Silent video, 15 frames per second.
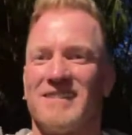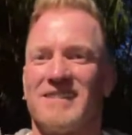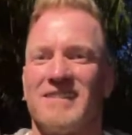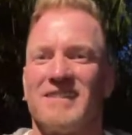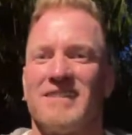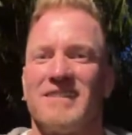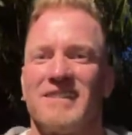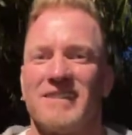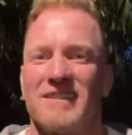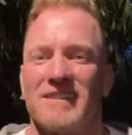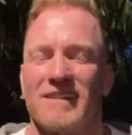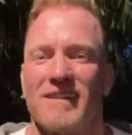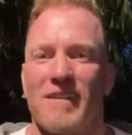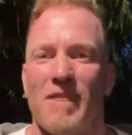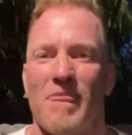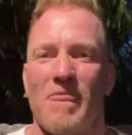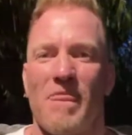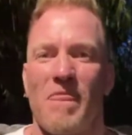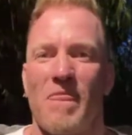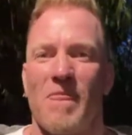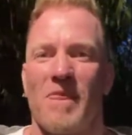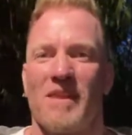
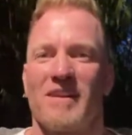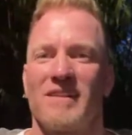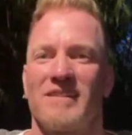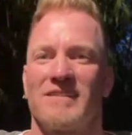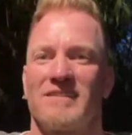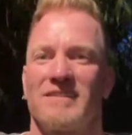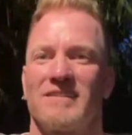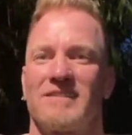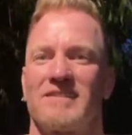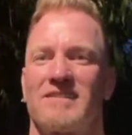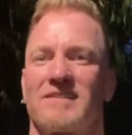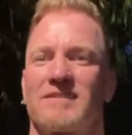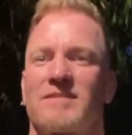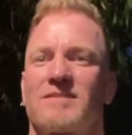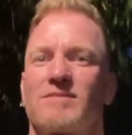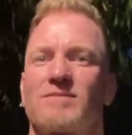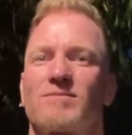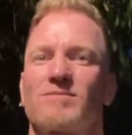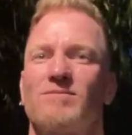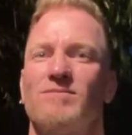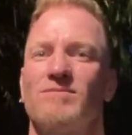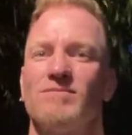
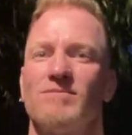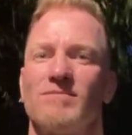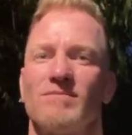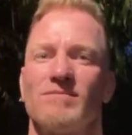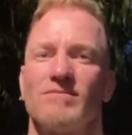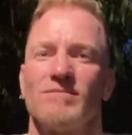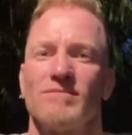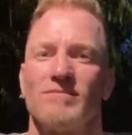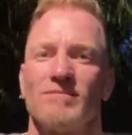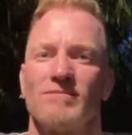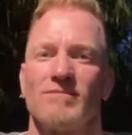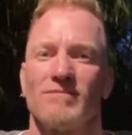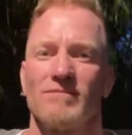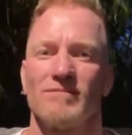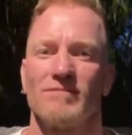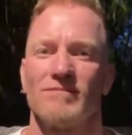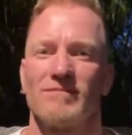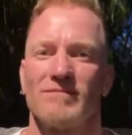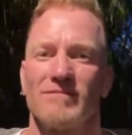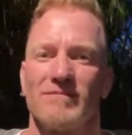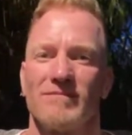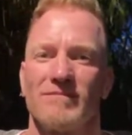
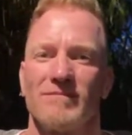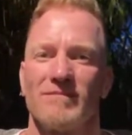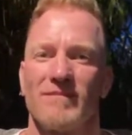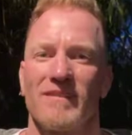[no speech]